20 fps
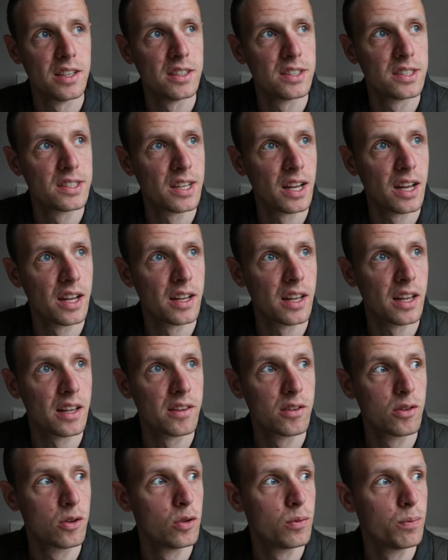said
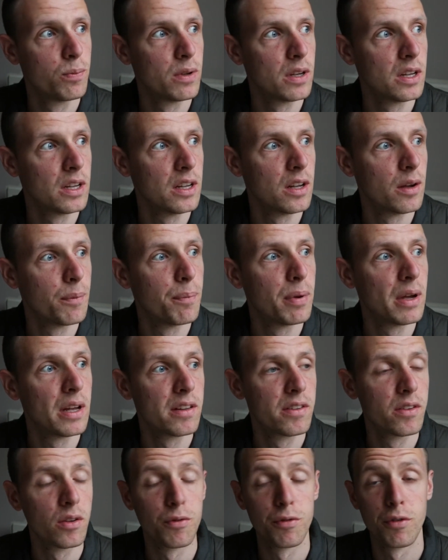it could be a
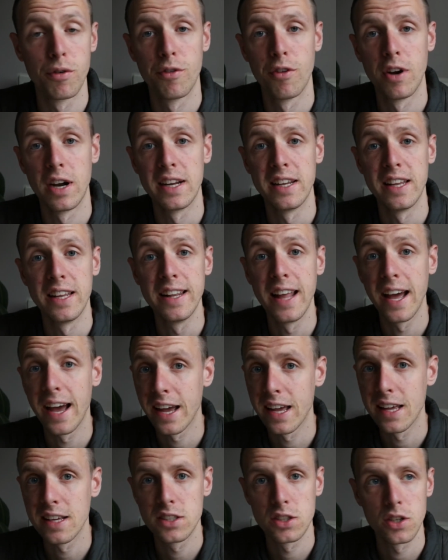bit of a rainy
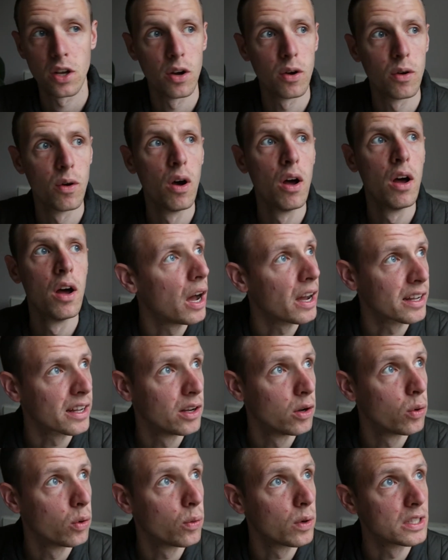day, so I
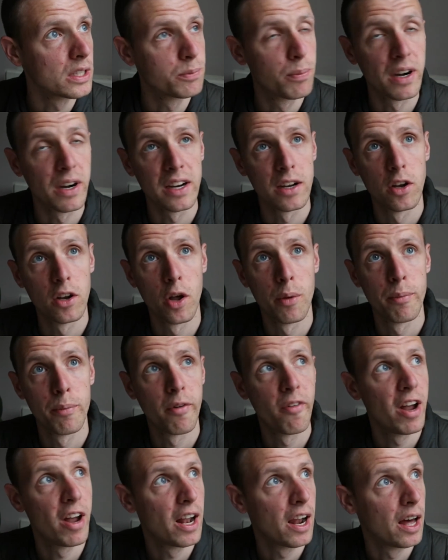can always bring an
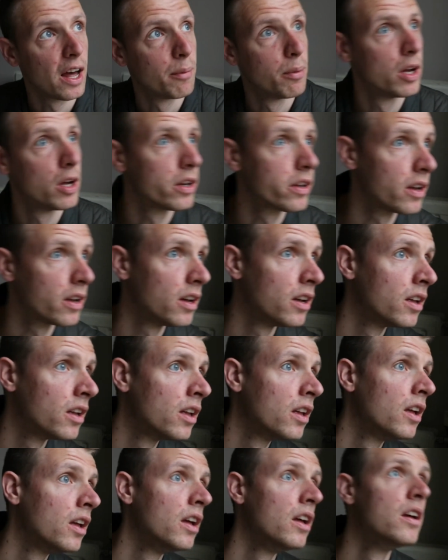umbrella, but
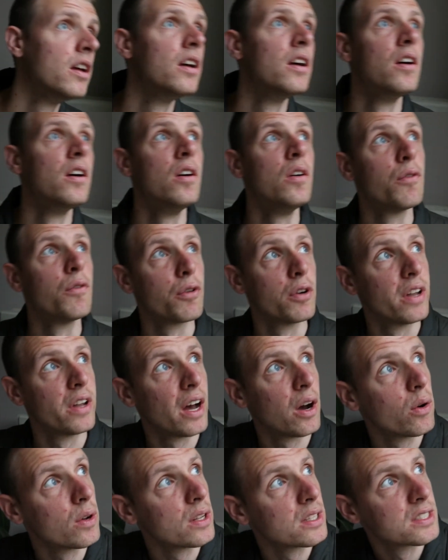for
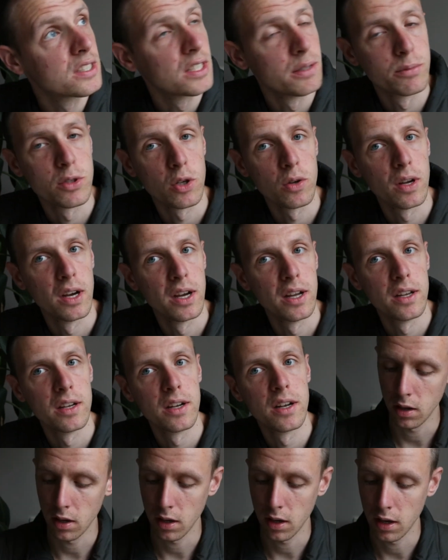now it seems okay.
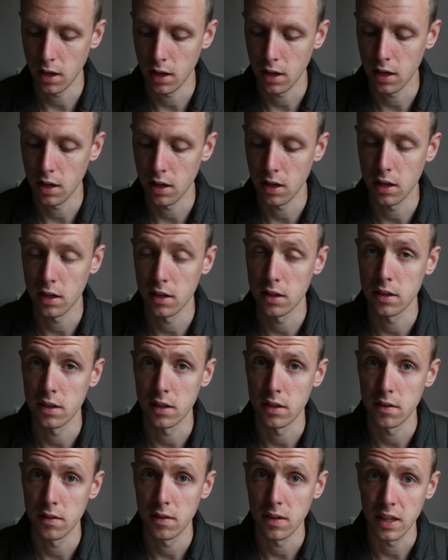And
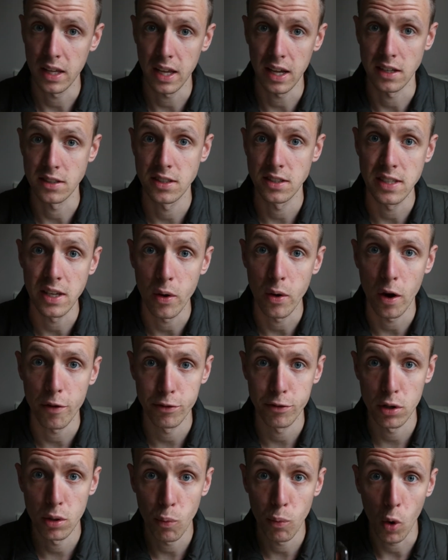yeah, see you
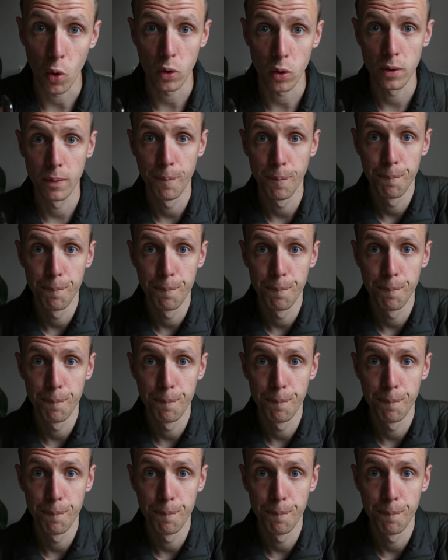after the walk.